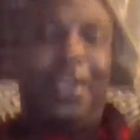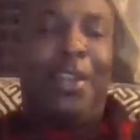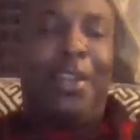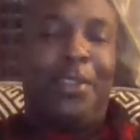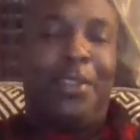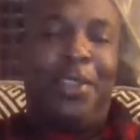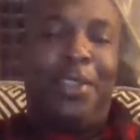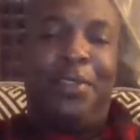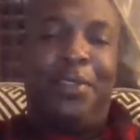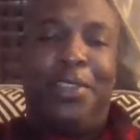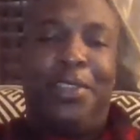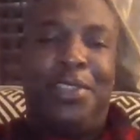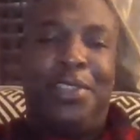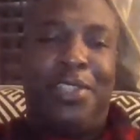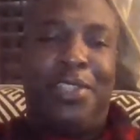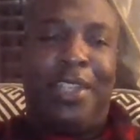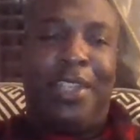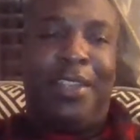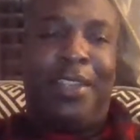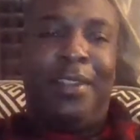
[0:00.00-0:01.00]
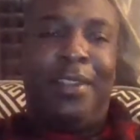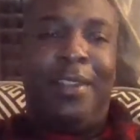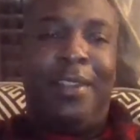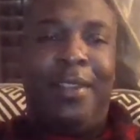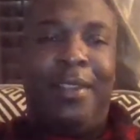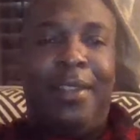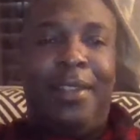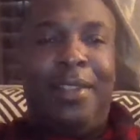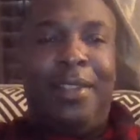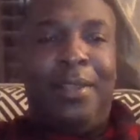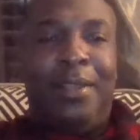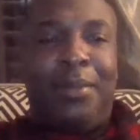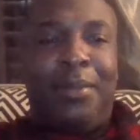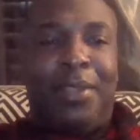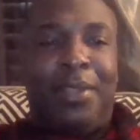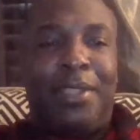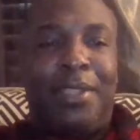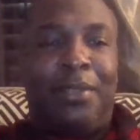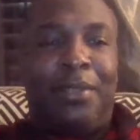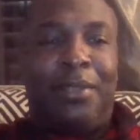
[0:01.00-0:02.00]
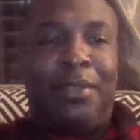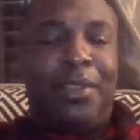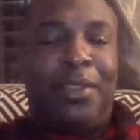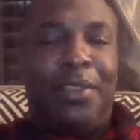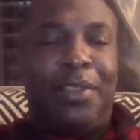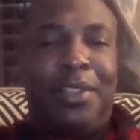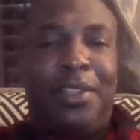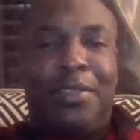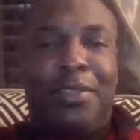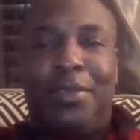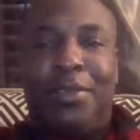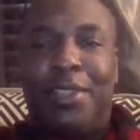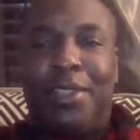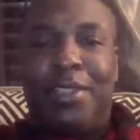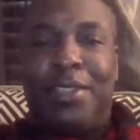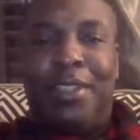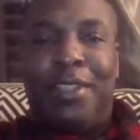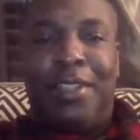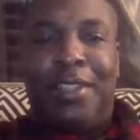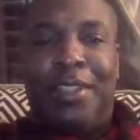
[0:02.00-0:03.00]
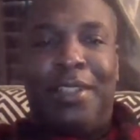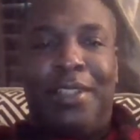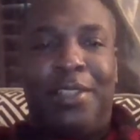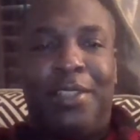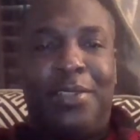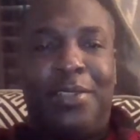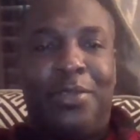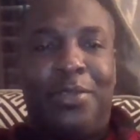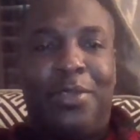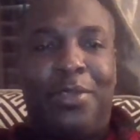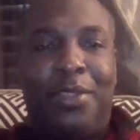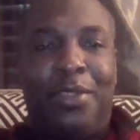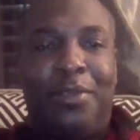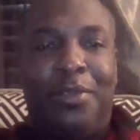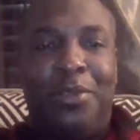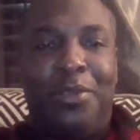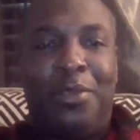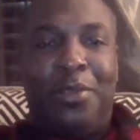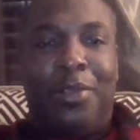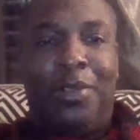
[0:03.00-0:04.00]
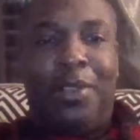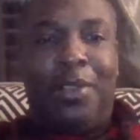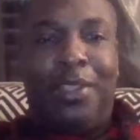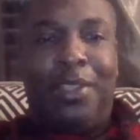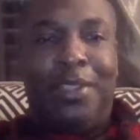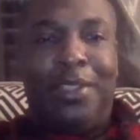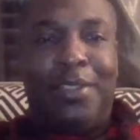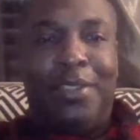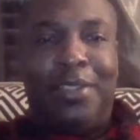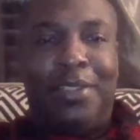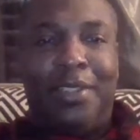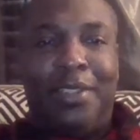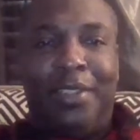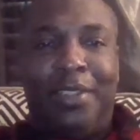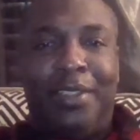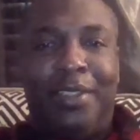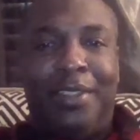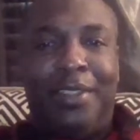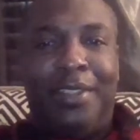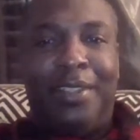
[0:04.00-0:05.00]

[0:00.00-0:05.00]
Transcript: I'll give it a shot because I'm very interested in the history of New Orleans. And,